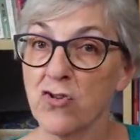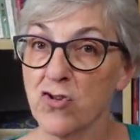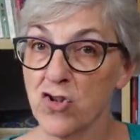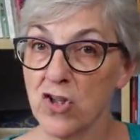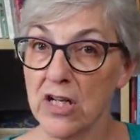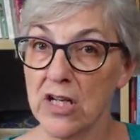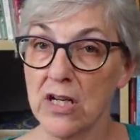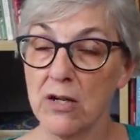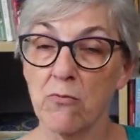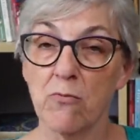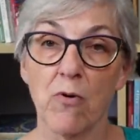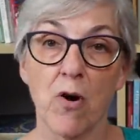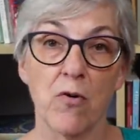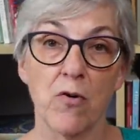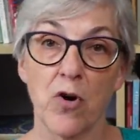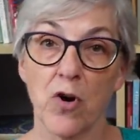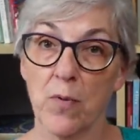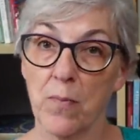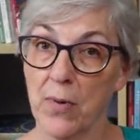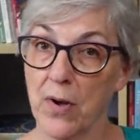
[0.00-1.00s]
She
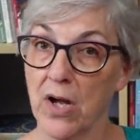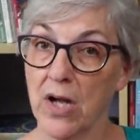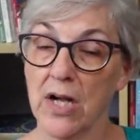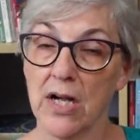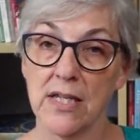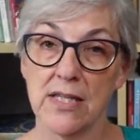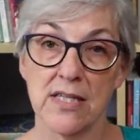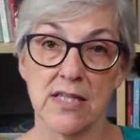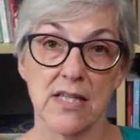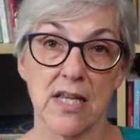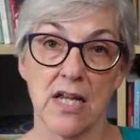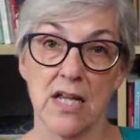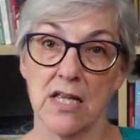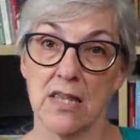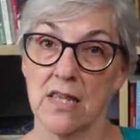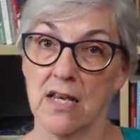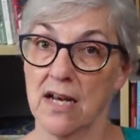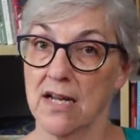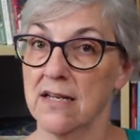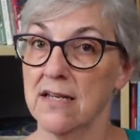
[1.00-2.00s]
wrote her books
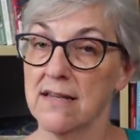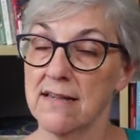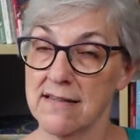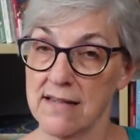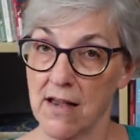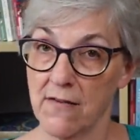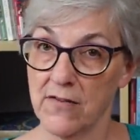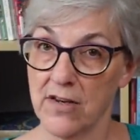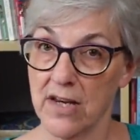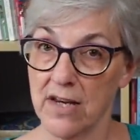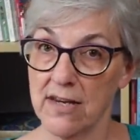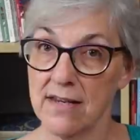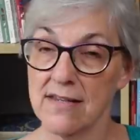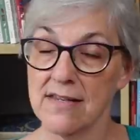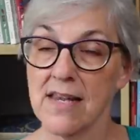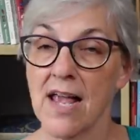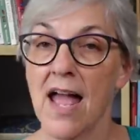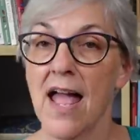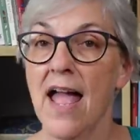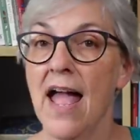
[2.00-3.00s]
in the
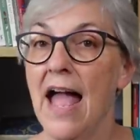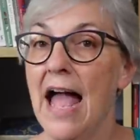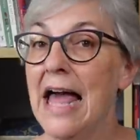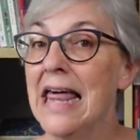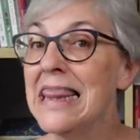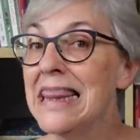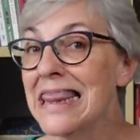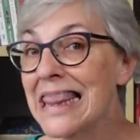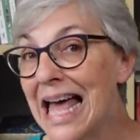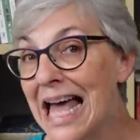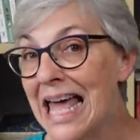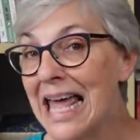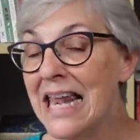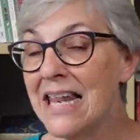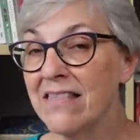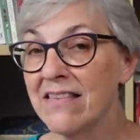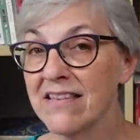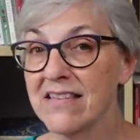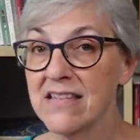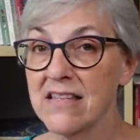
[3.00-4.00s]
1970s. And
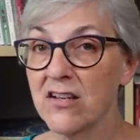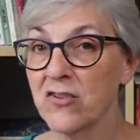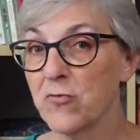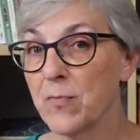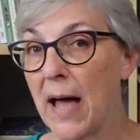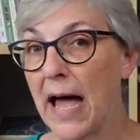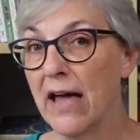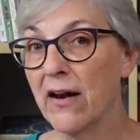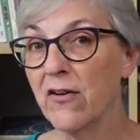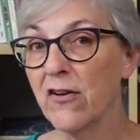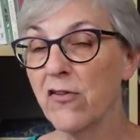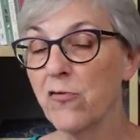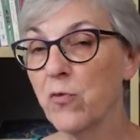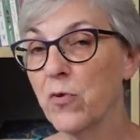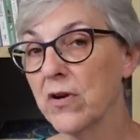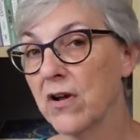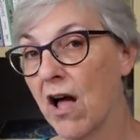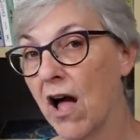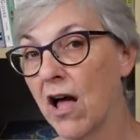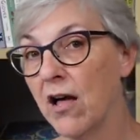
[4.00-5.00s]
then the stitch patterns
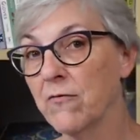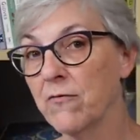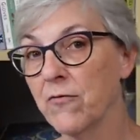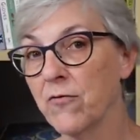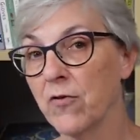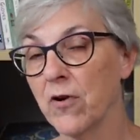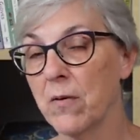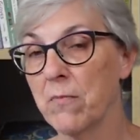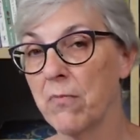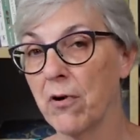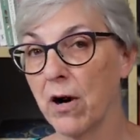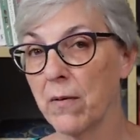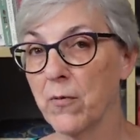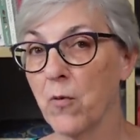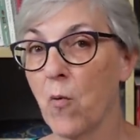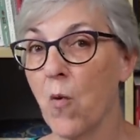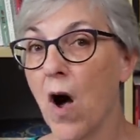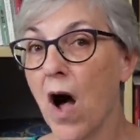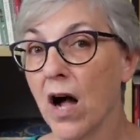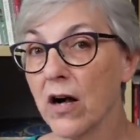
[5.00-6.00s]
would come from
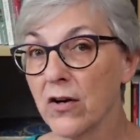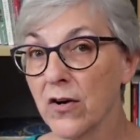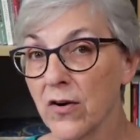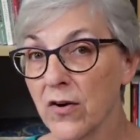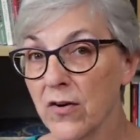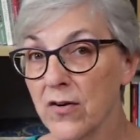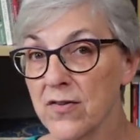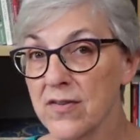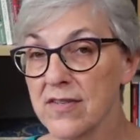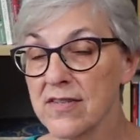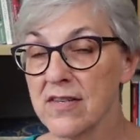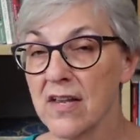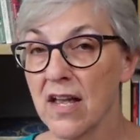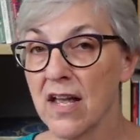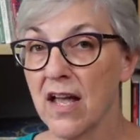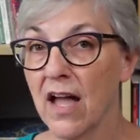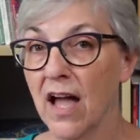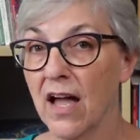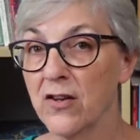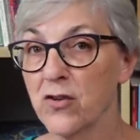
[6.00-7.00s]
Barbara Walker's
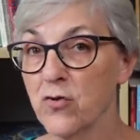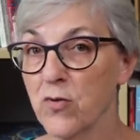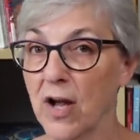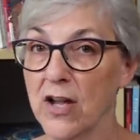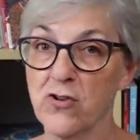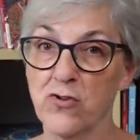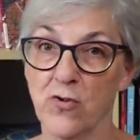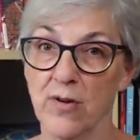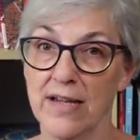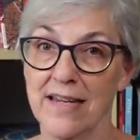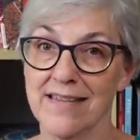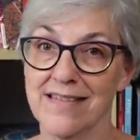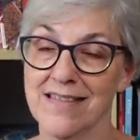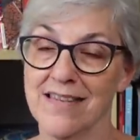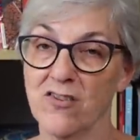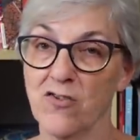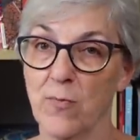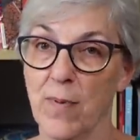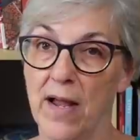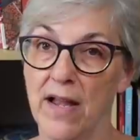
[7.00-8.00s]
Treasury,
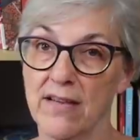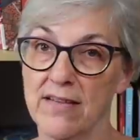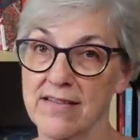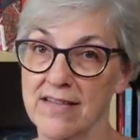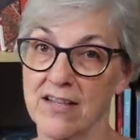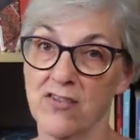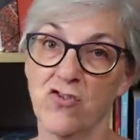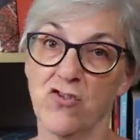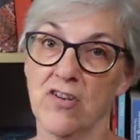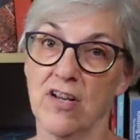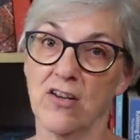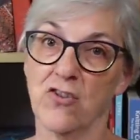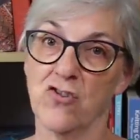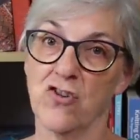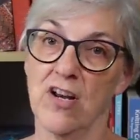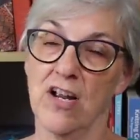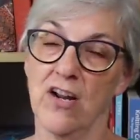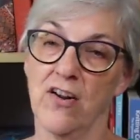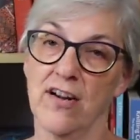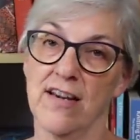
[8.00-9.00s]
Stitch
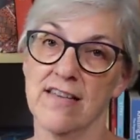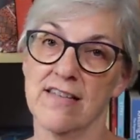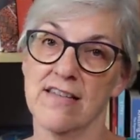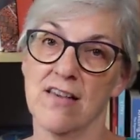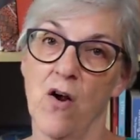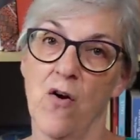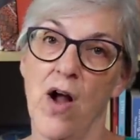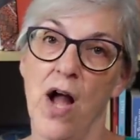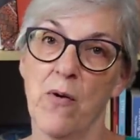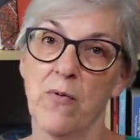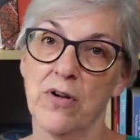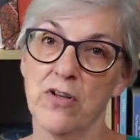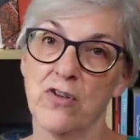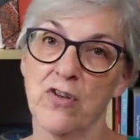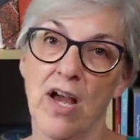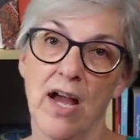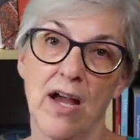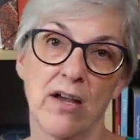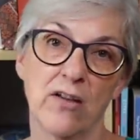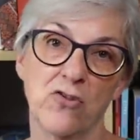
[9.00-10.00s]
Dictionary. So I
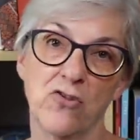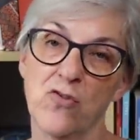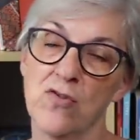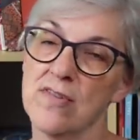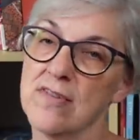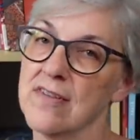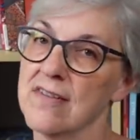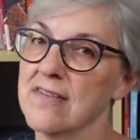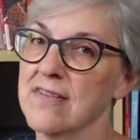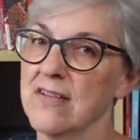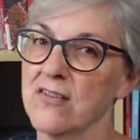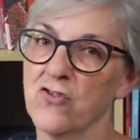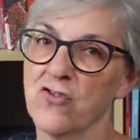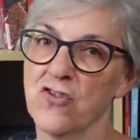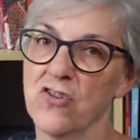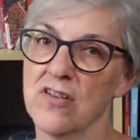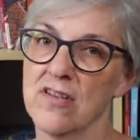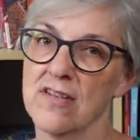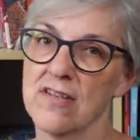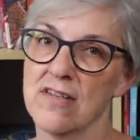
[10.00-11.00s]
would choose the
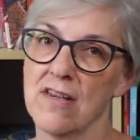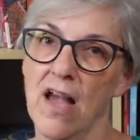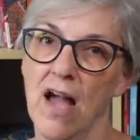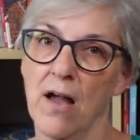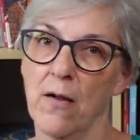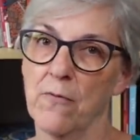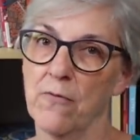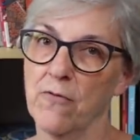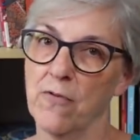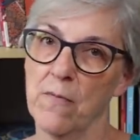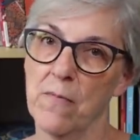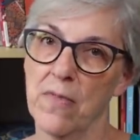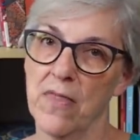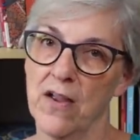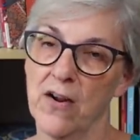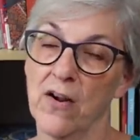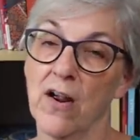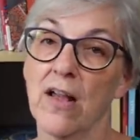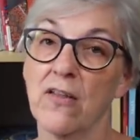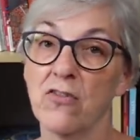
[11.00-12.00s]
stitches from
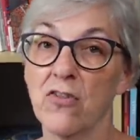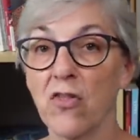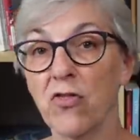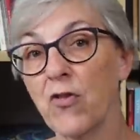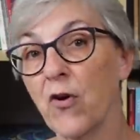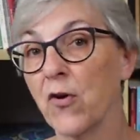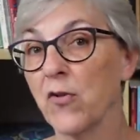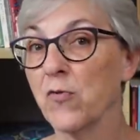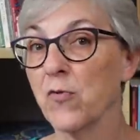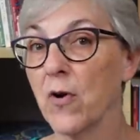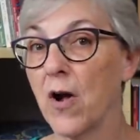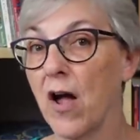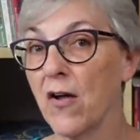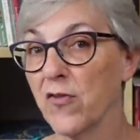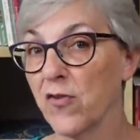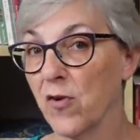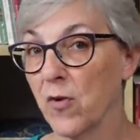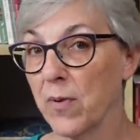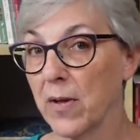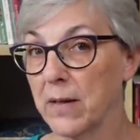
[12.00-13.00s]
there. And those were
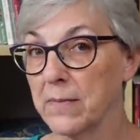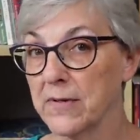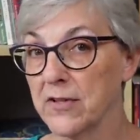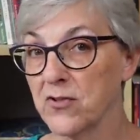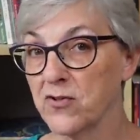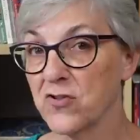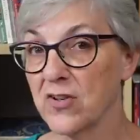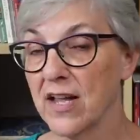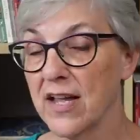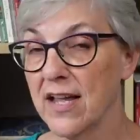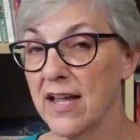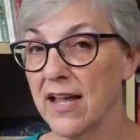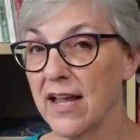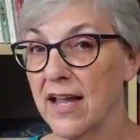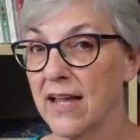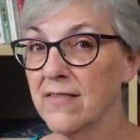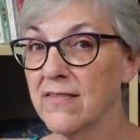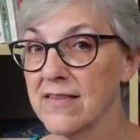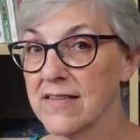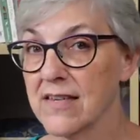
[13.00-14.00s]
also published
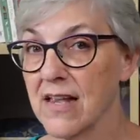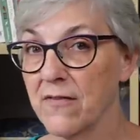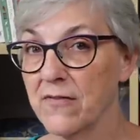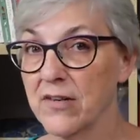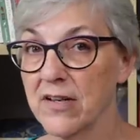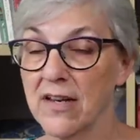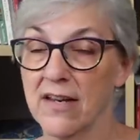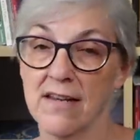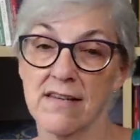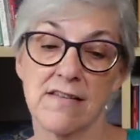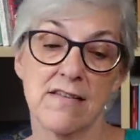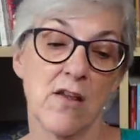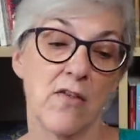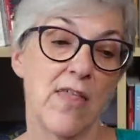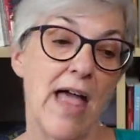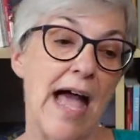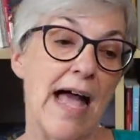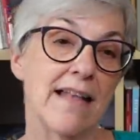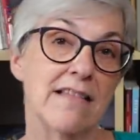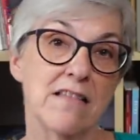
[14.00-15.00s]
in the 70s. So
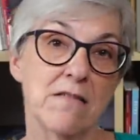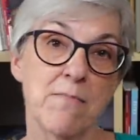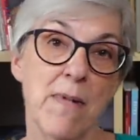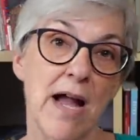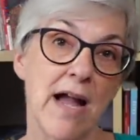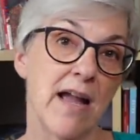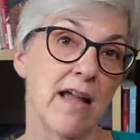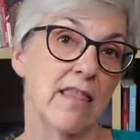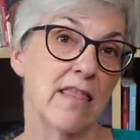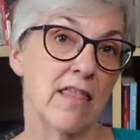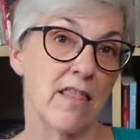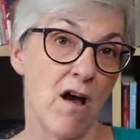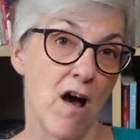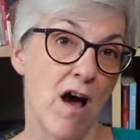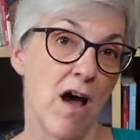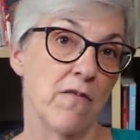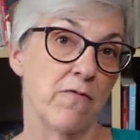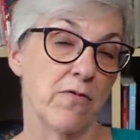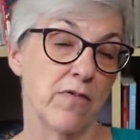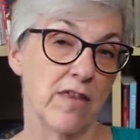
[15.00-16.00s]
that's my
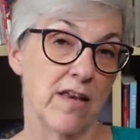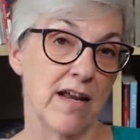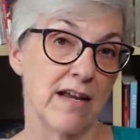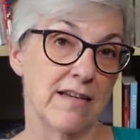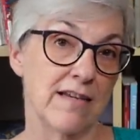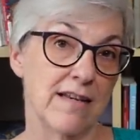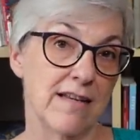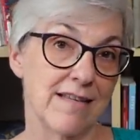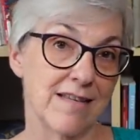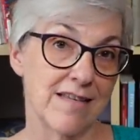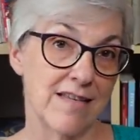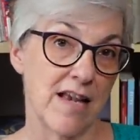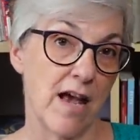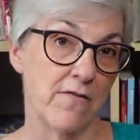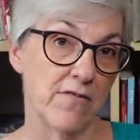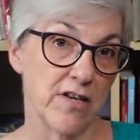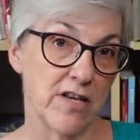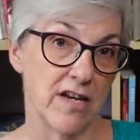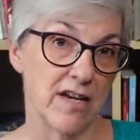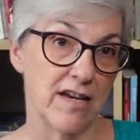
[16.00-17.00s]
thought for the
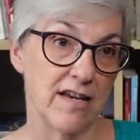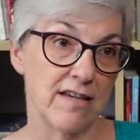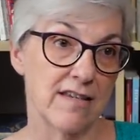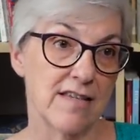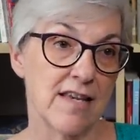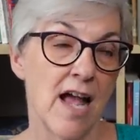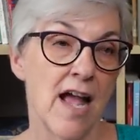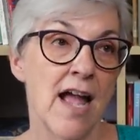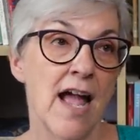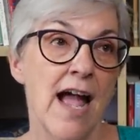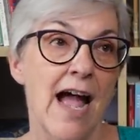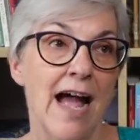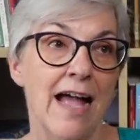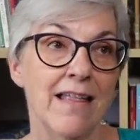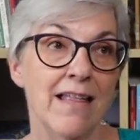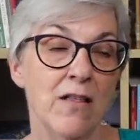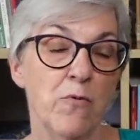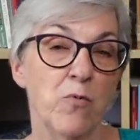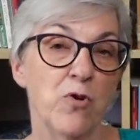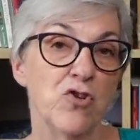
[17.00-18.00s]
1970s,
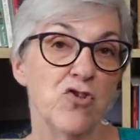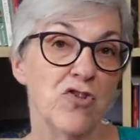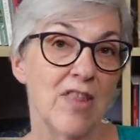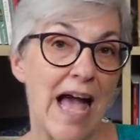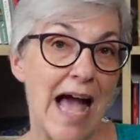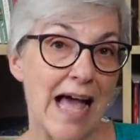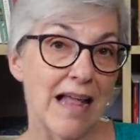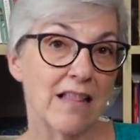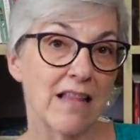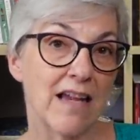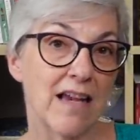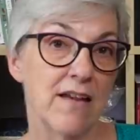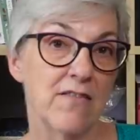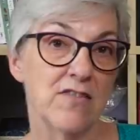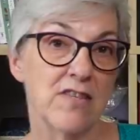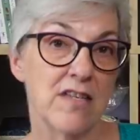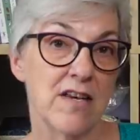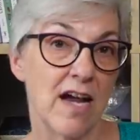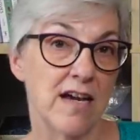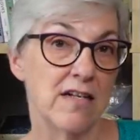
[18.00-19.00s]
and which that
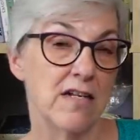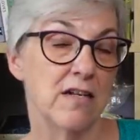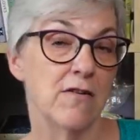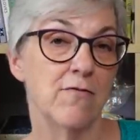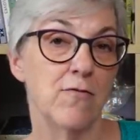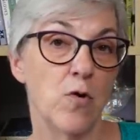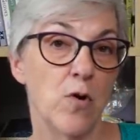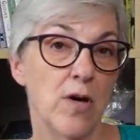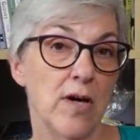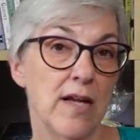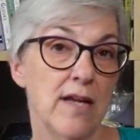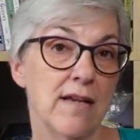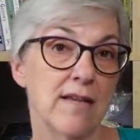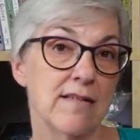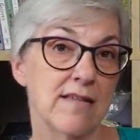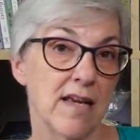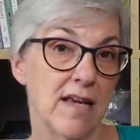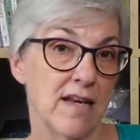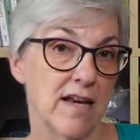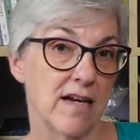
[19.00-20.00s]
leaves the
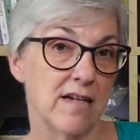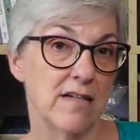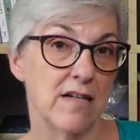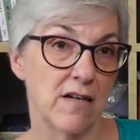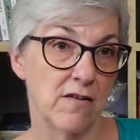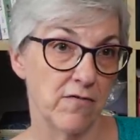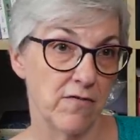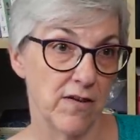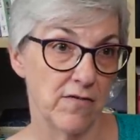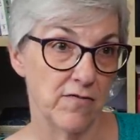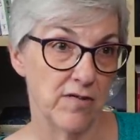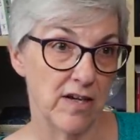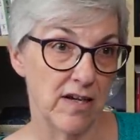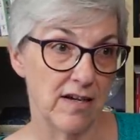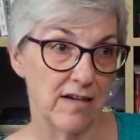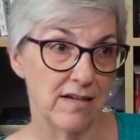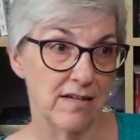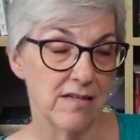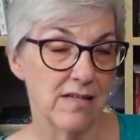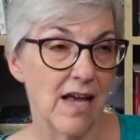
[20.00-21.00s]
1940s and
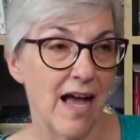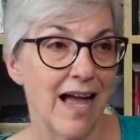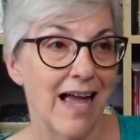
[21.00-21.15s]
1950s.